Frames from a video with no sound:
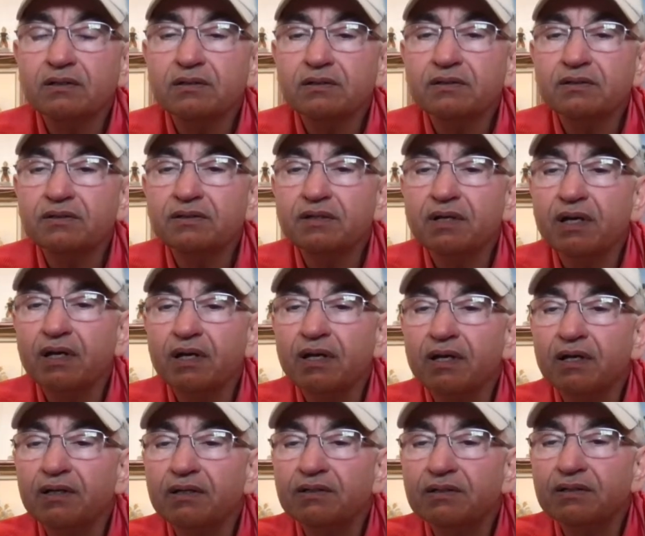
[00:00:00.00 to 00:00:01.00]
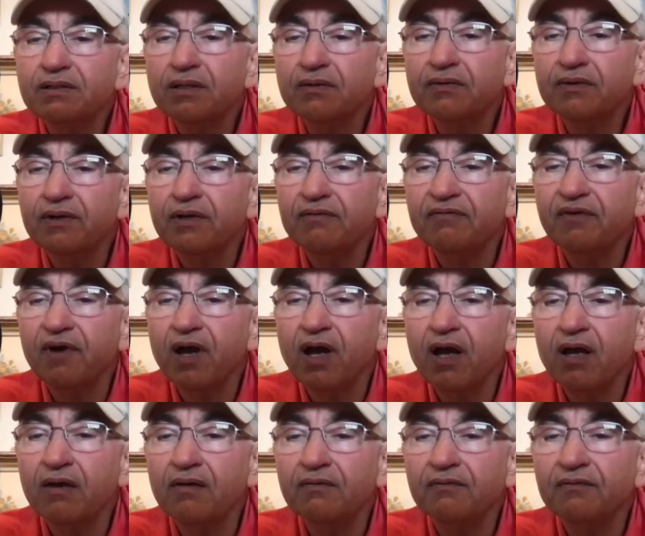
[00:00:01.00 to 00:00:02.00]
says,
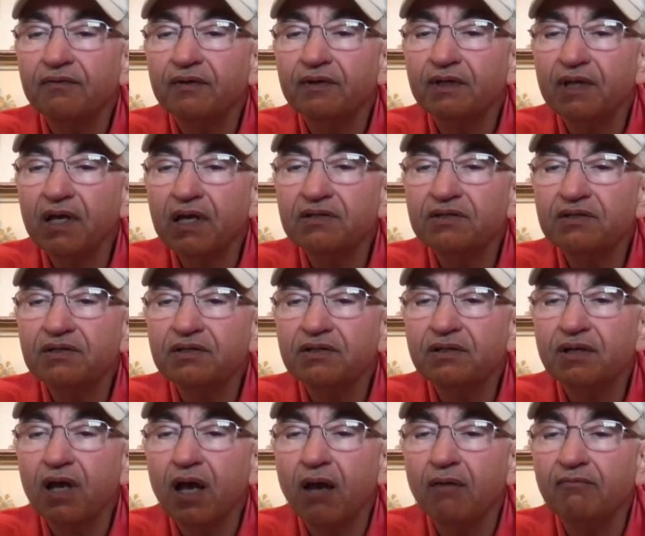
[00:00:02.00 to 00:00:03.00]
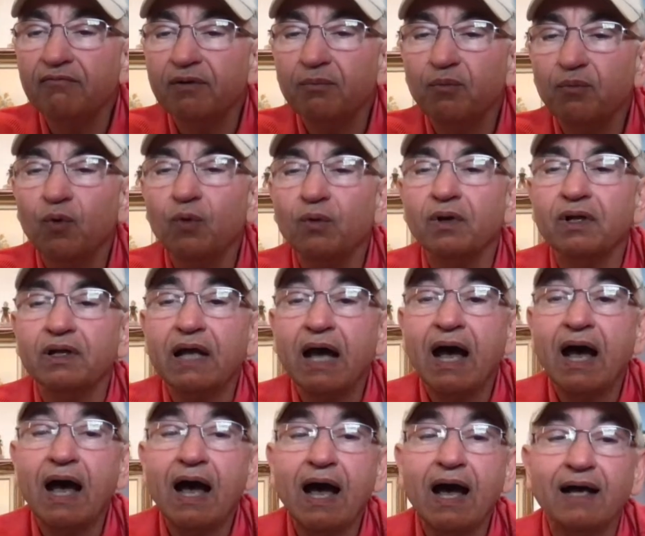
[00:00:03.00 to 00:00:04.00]
35, yes, I'm from Poland.
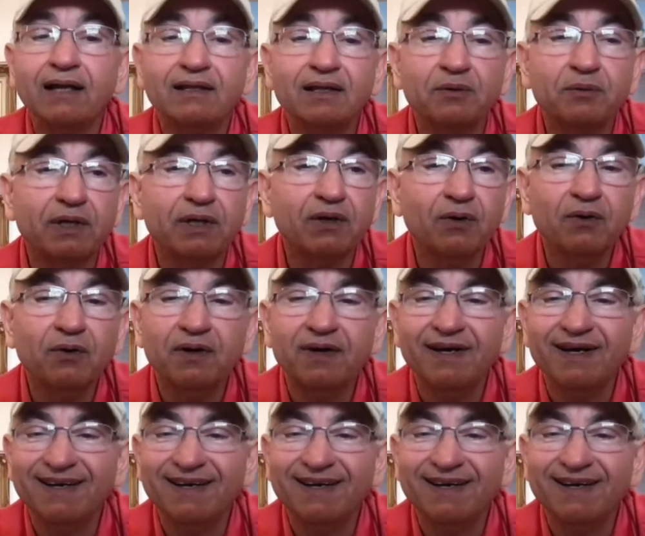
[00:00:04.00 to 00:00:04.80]
Ah, there we go.